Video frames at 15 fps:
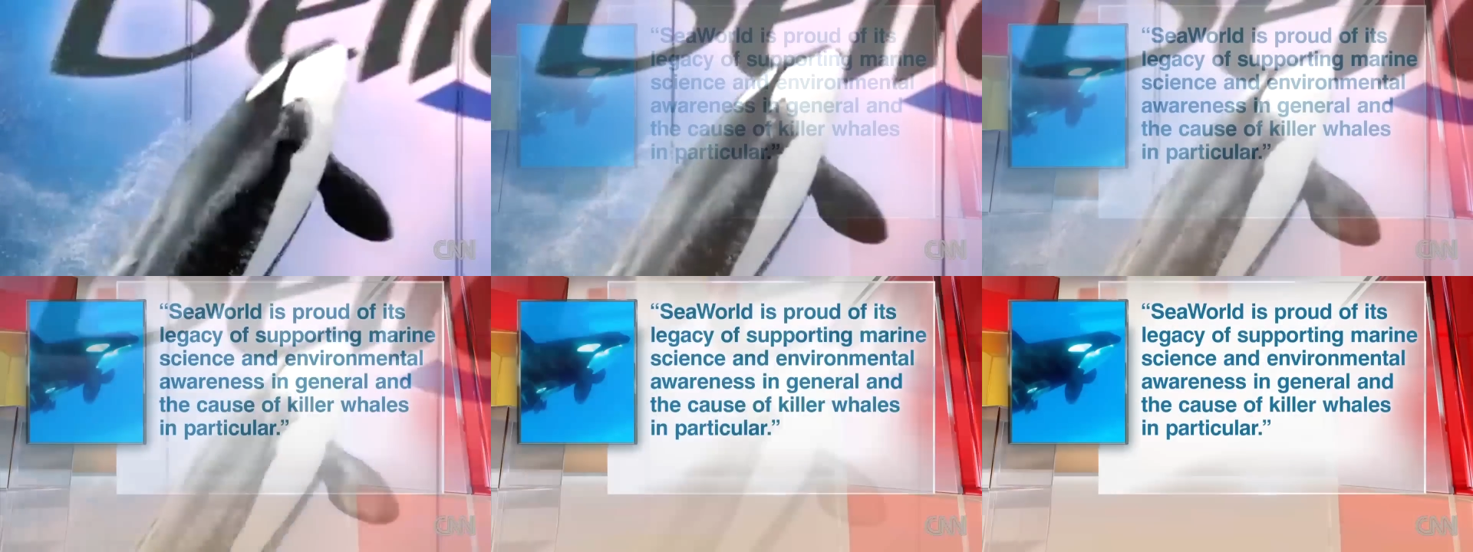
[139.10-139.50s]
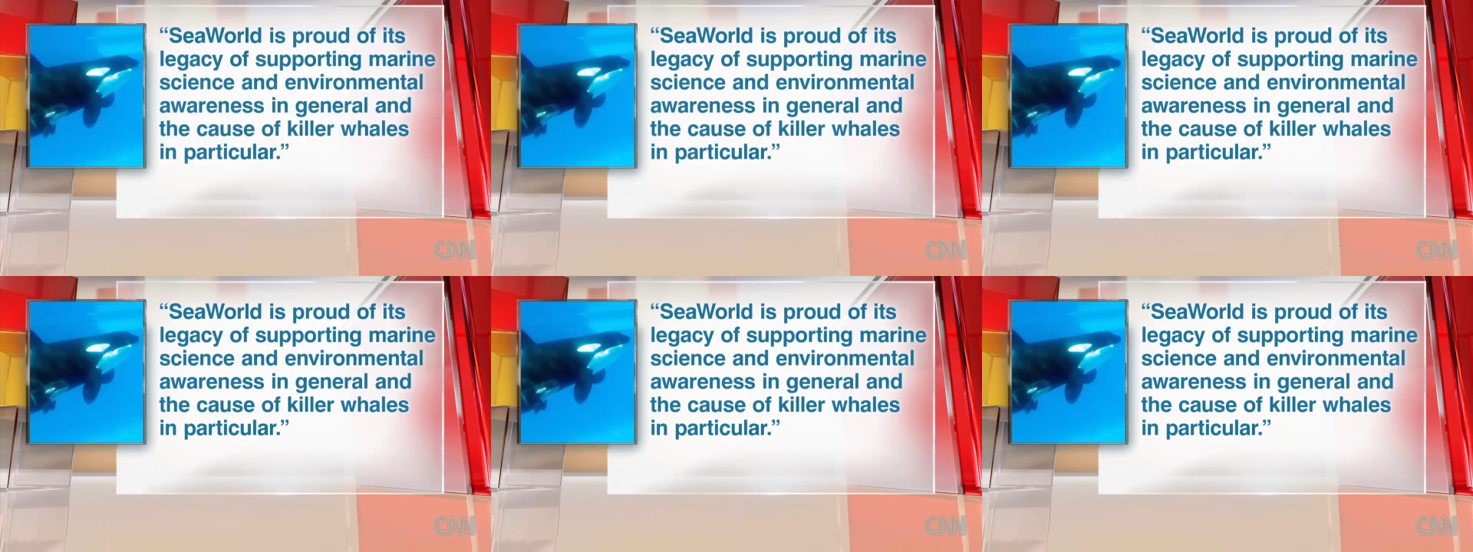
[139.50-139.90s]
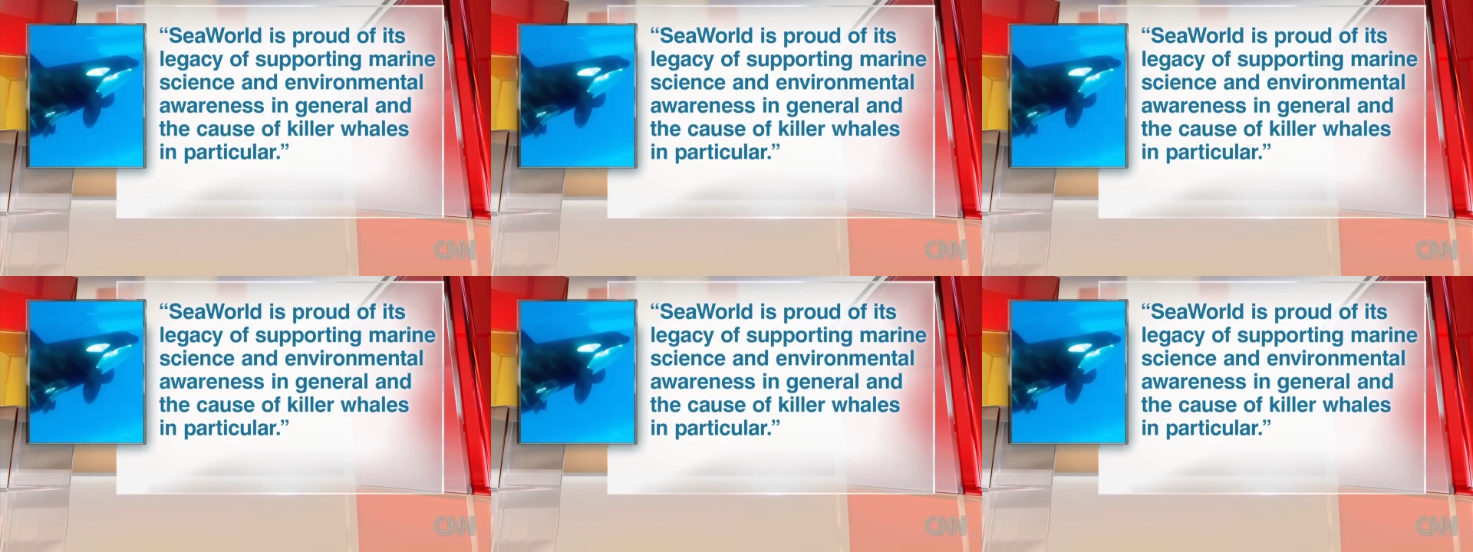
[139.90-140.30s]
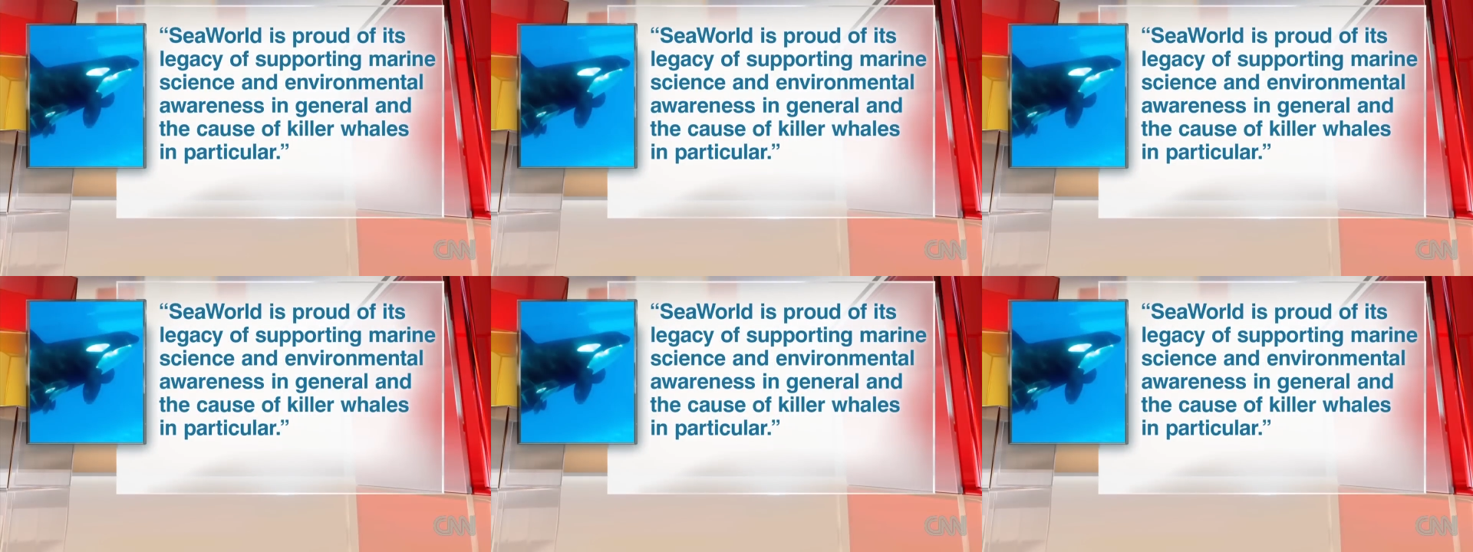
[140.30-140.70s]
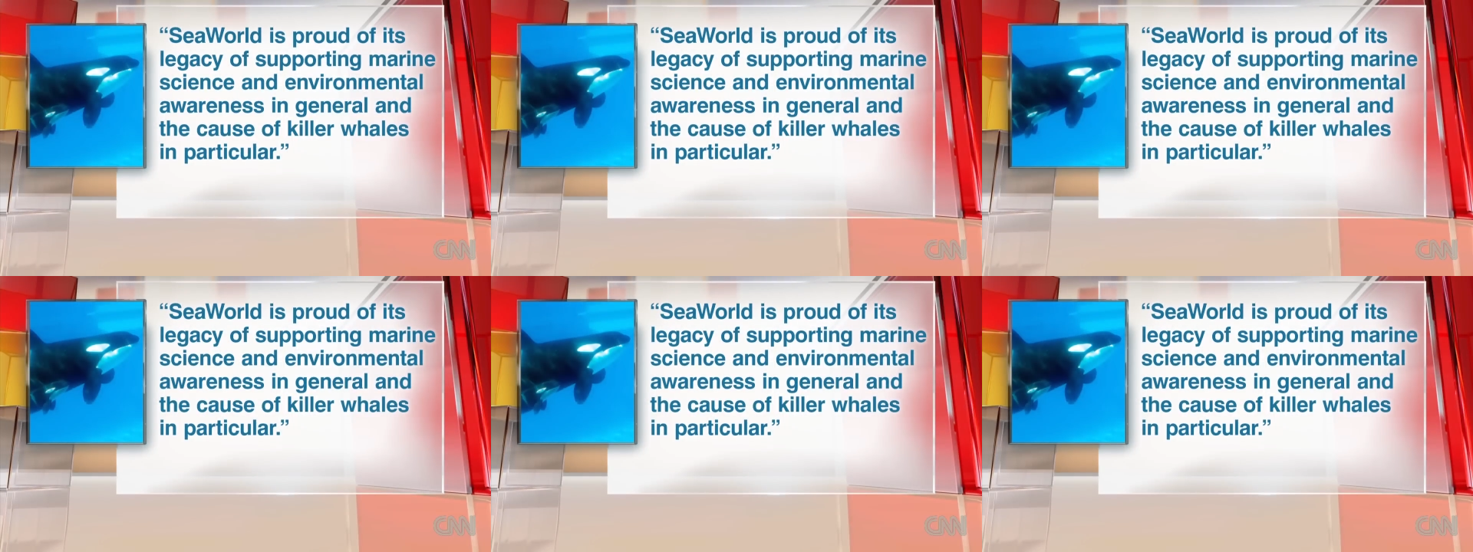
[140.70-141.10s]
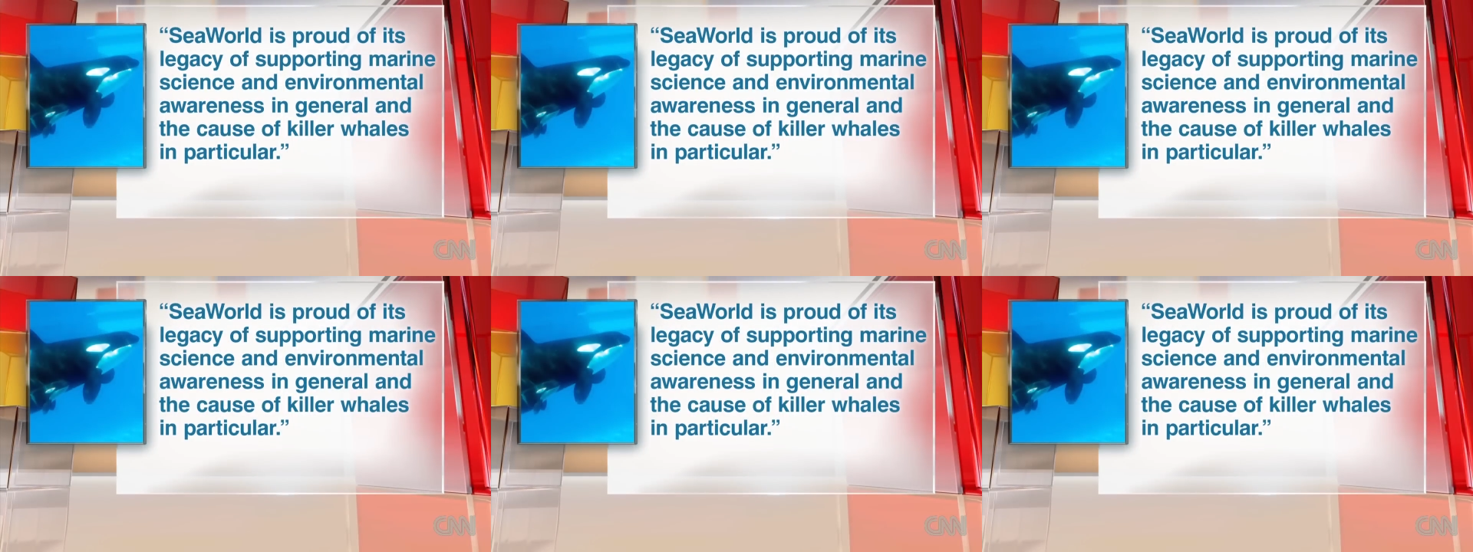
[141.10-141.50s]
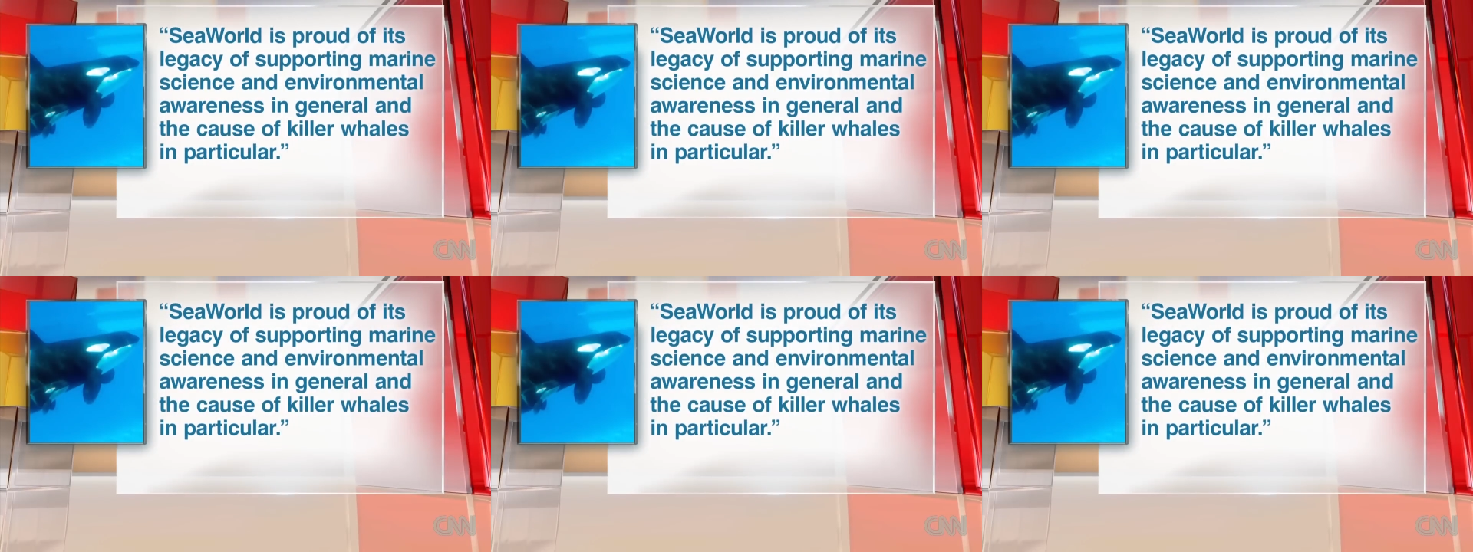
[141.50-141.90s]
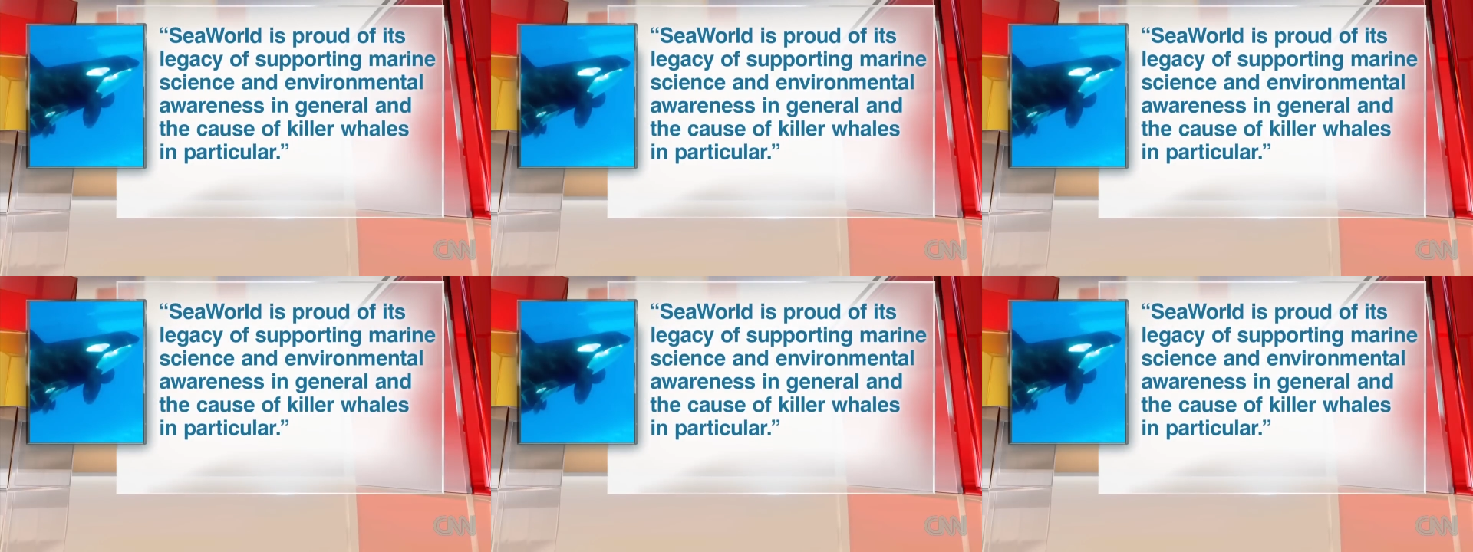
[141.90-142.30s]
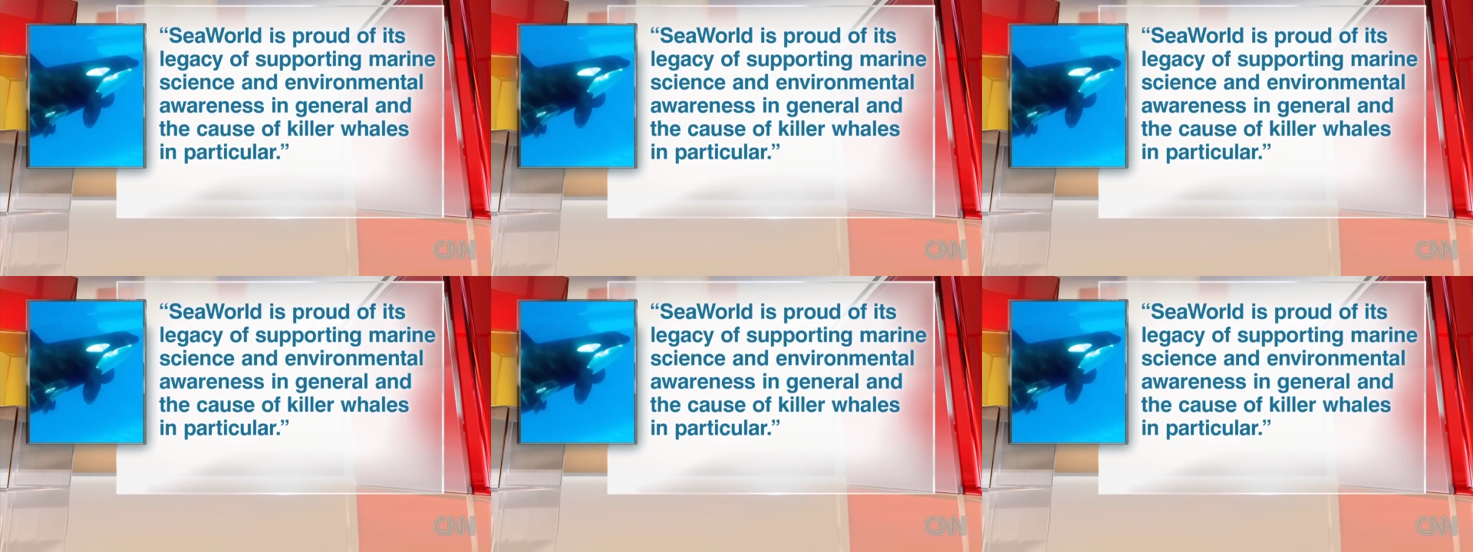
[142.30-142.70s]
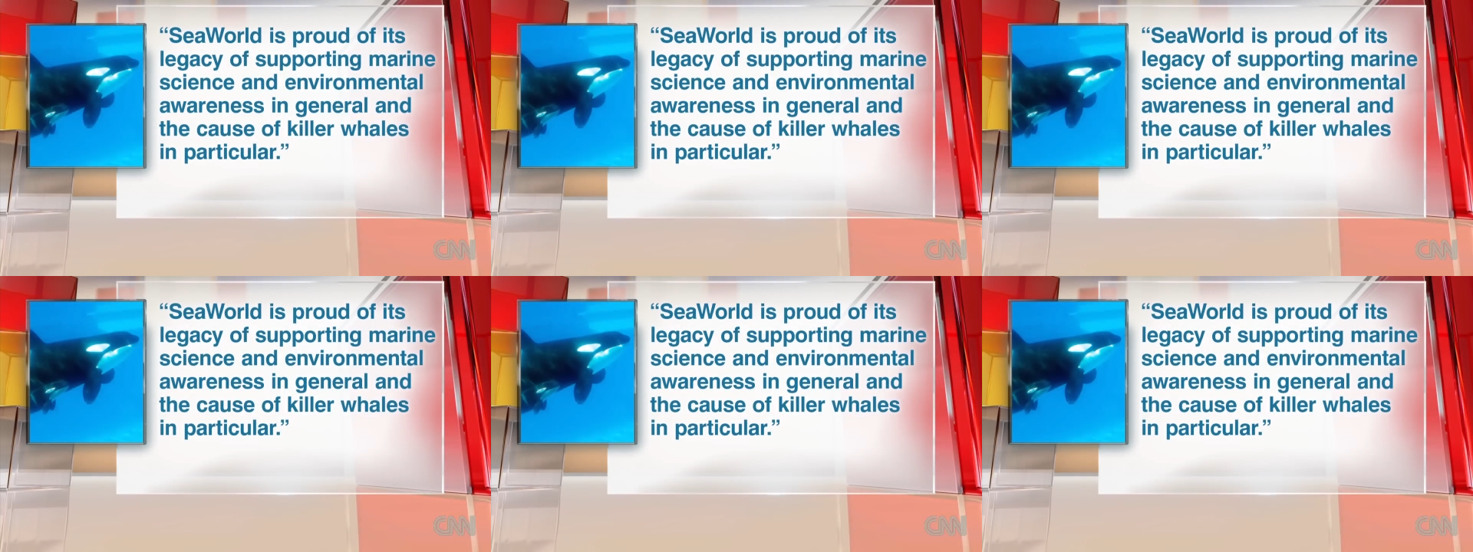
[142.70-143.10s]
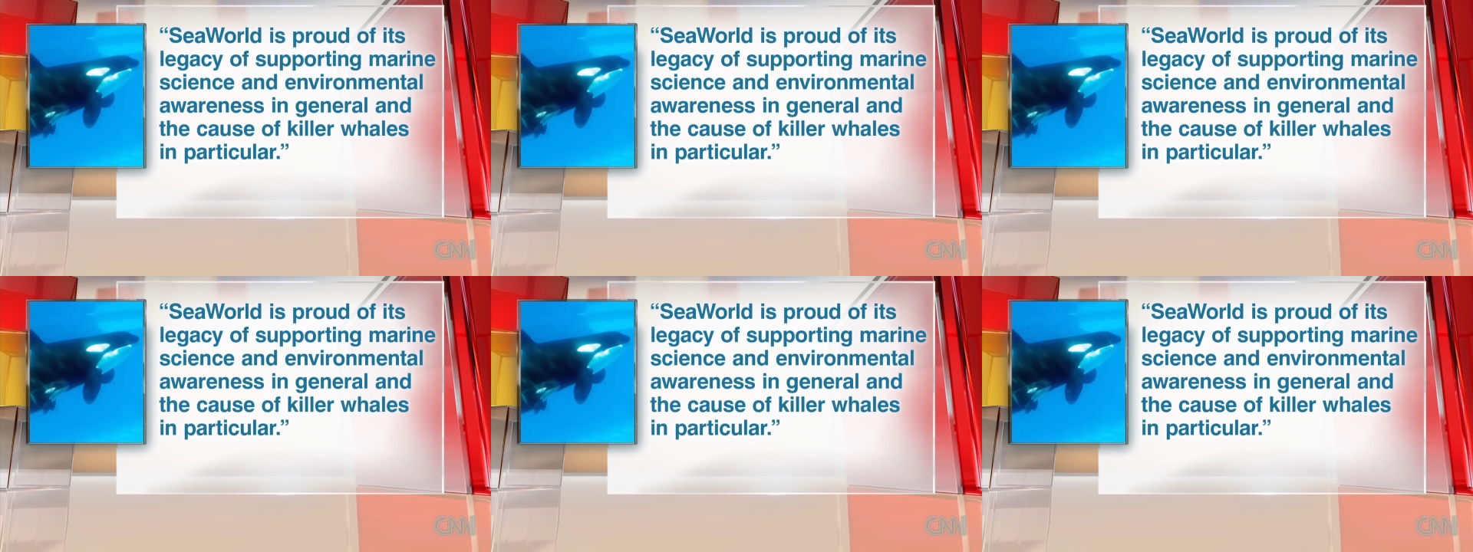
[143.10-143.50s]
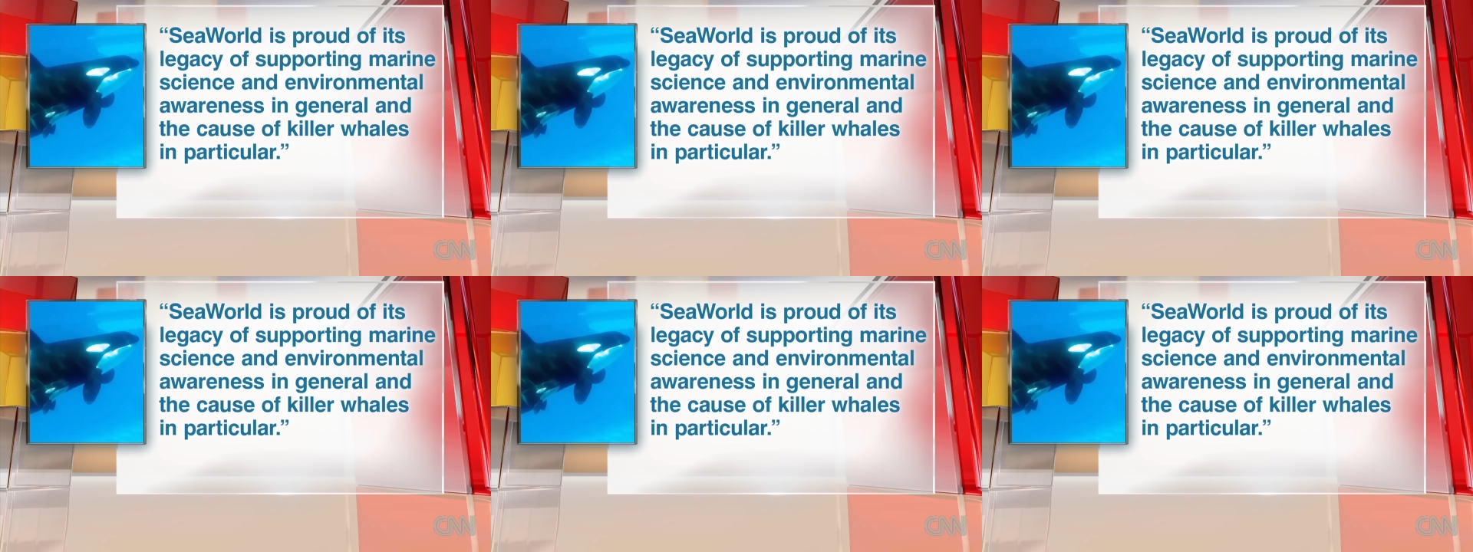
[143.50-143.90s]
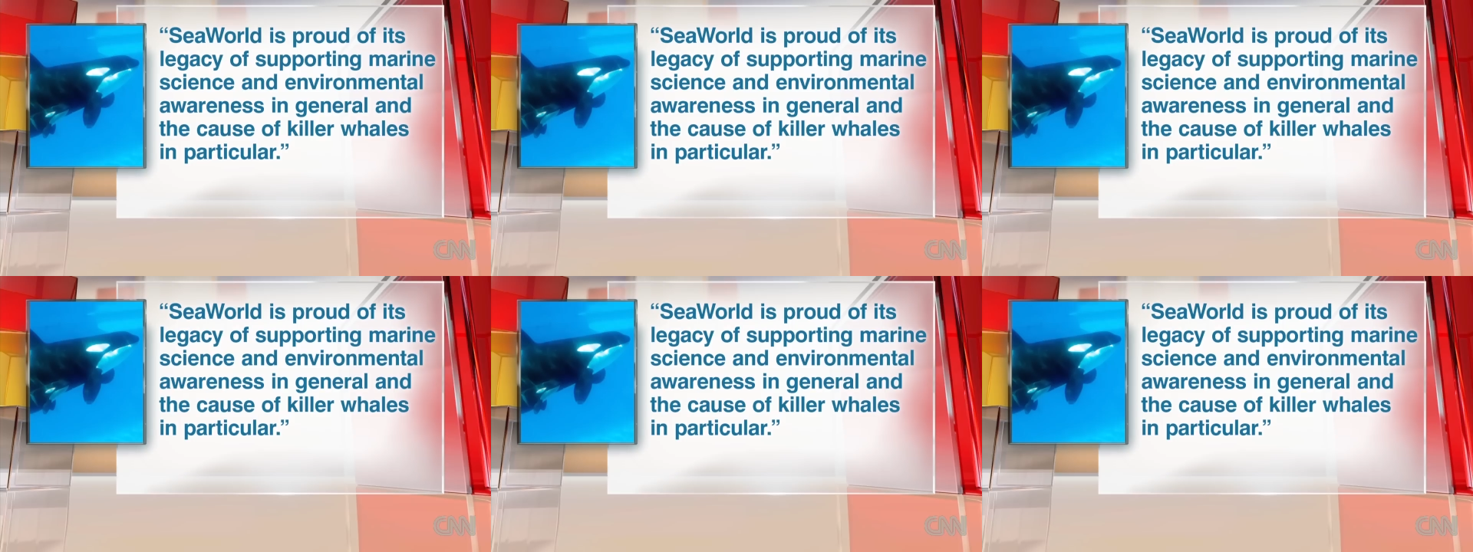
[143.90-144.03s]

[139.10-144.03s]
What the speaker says: (no speaker visible)